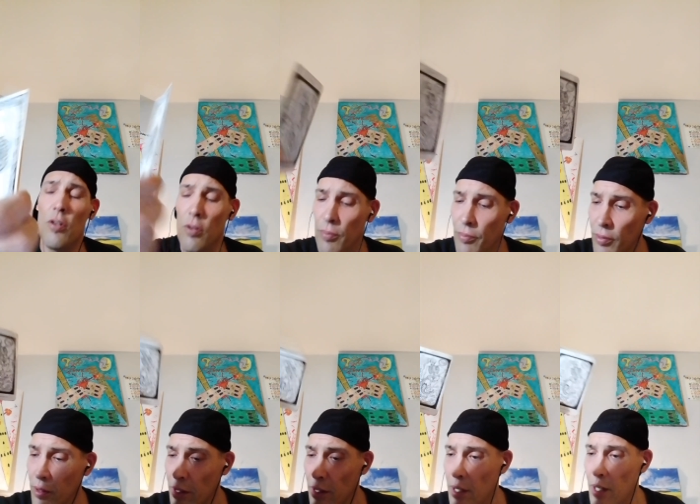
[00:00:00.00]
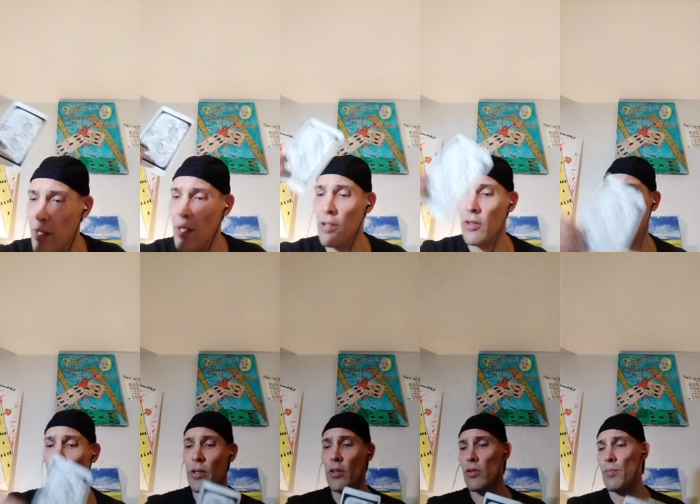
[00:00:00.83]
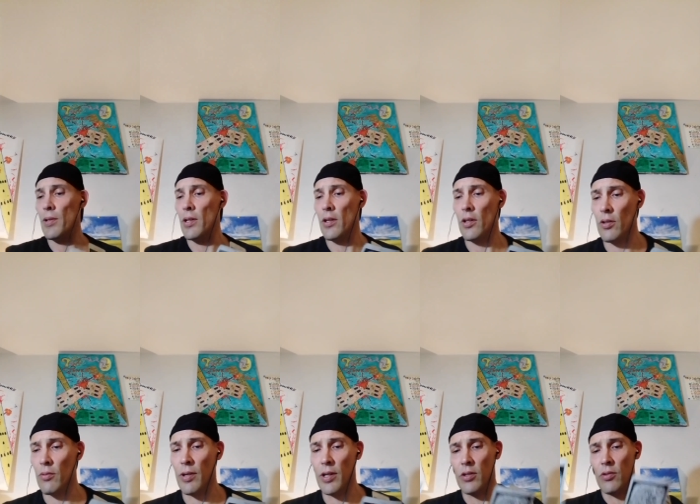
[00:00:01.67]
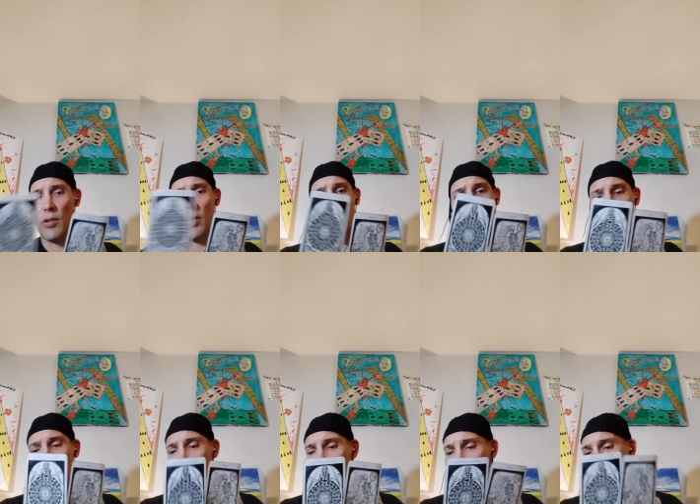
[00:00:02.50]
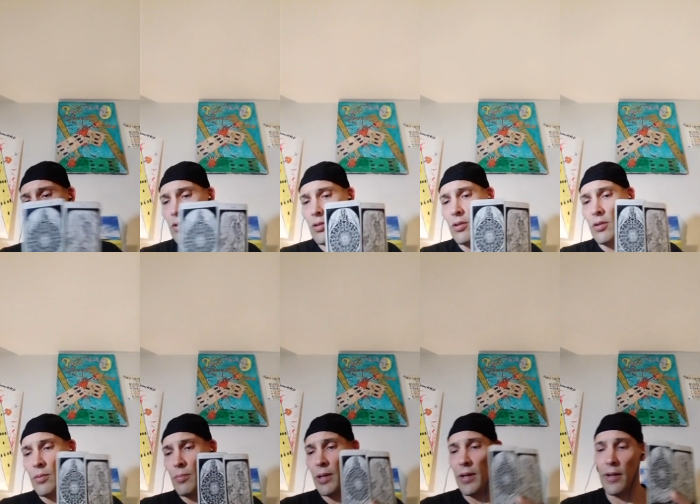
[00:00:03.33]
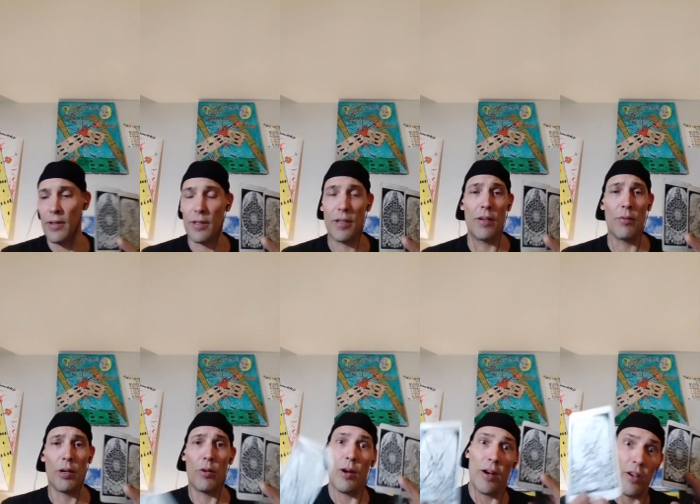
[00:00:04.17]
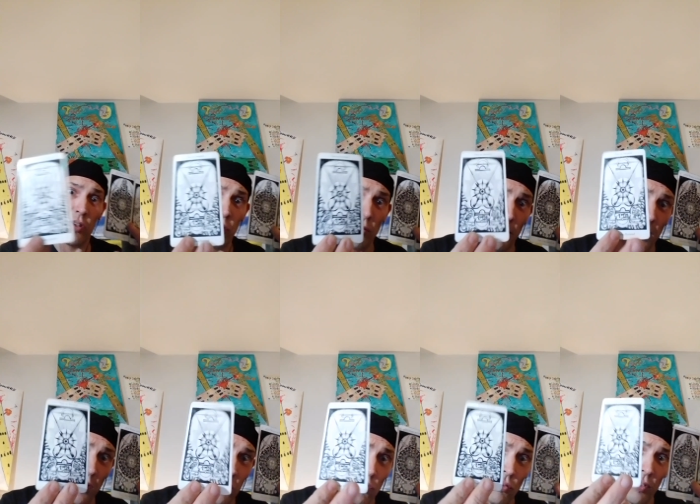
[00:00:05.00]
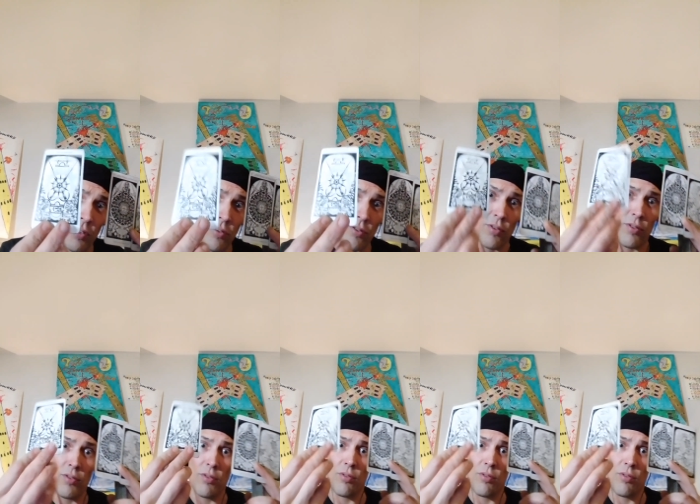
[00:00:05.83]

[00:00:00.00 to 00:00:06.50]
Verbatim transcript: hopefully uh, get your wheel spinning in the right direction here. But it's going to require you to make a choice.